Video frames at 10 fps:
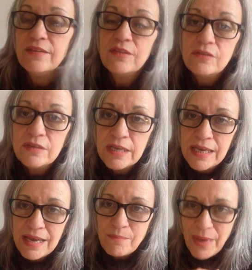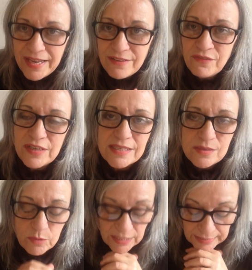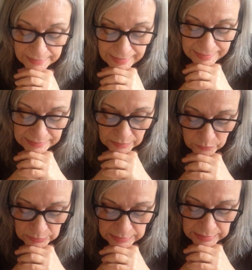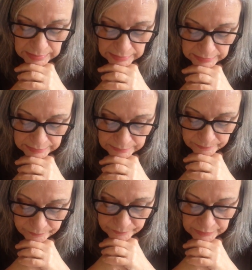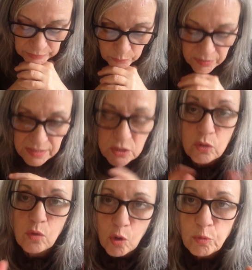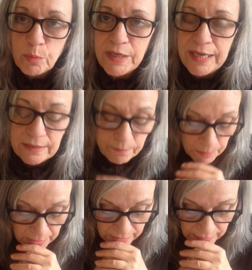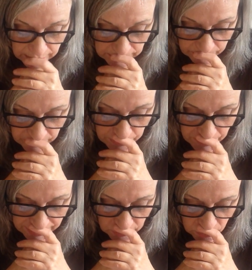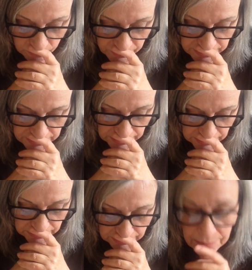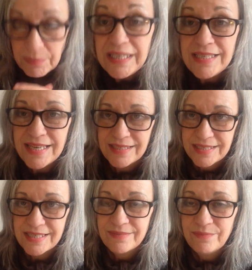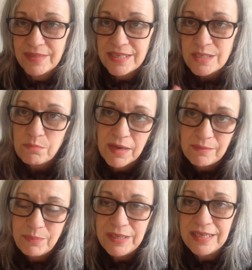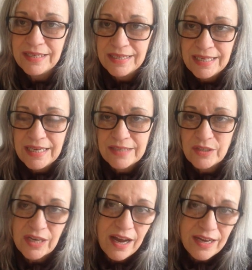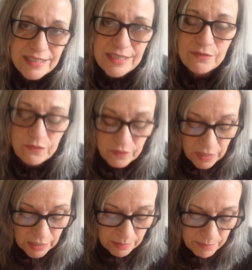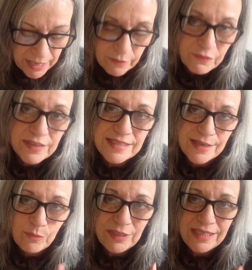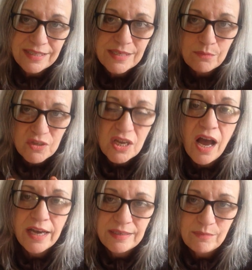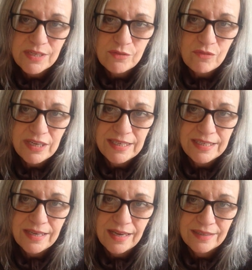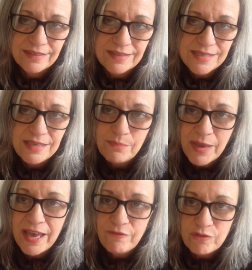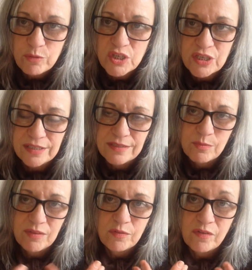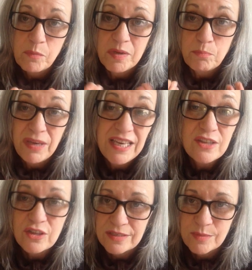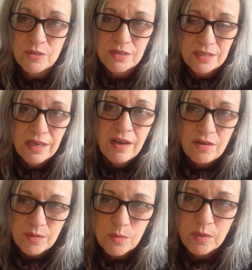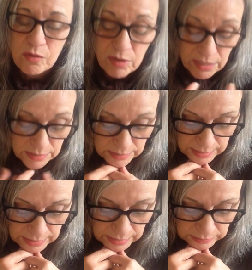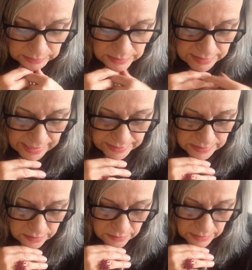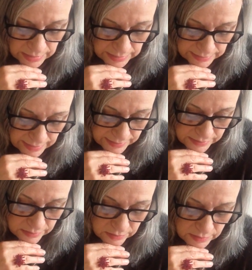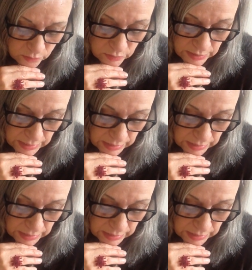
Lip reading: that the benefits that we can get now, you know, with this door opening, they might not be immediate. This might be the kind of benefits that we need some time to really see bear fruition. So we have to have a bit of patience, which is also a great Saturn lesson. So,